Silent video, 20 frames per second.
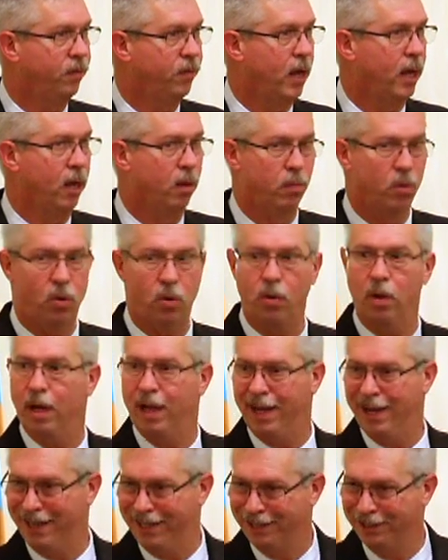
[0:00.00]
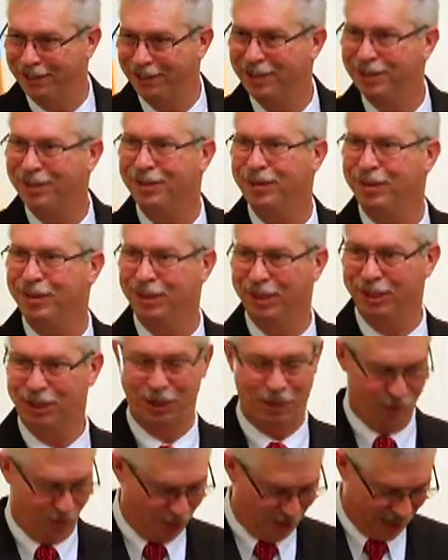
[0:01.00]
available, as was
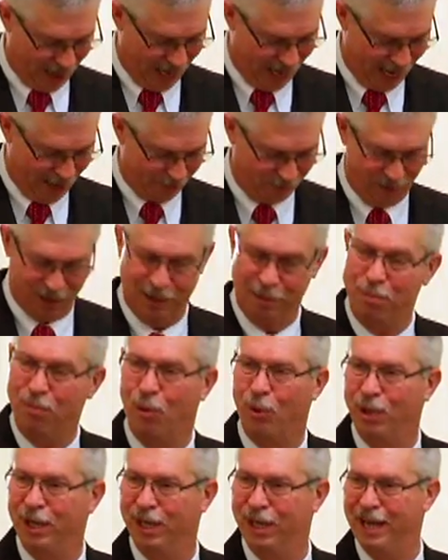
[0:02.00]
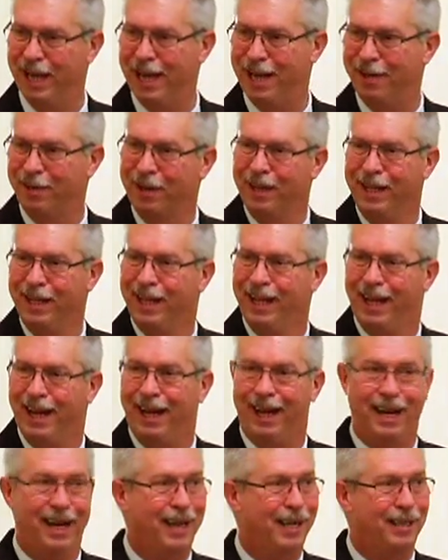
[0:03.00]
so aptly pointed out.
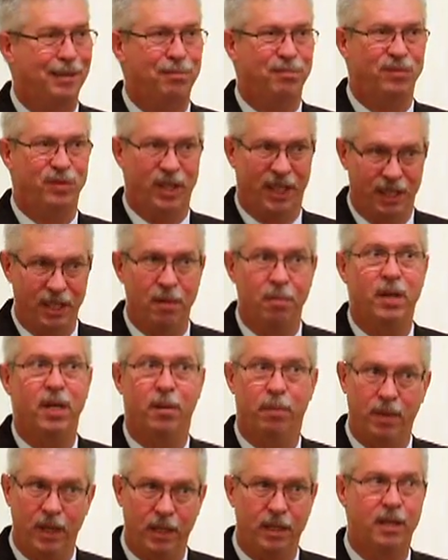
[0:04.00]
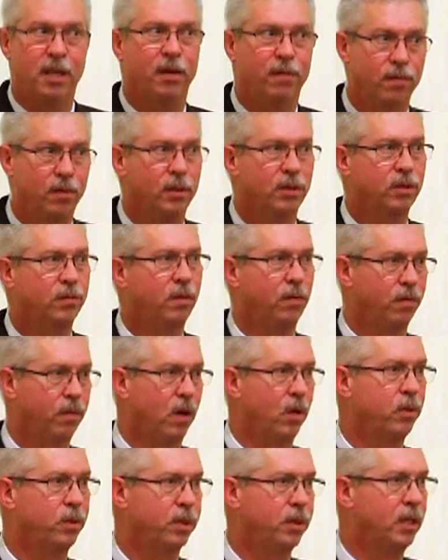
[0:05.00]
It can be a big difference for
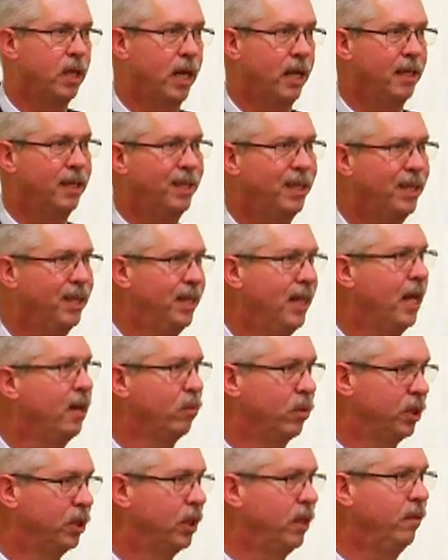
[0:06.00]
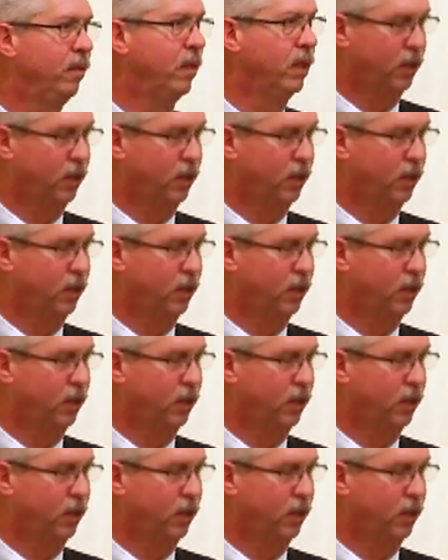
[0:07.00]
folks that receive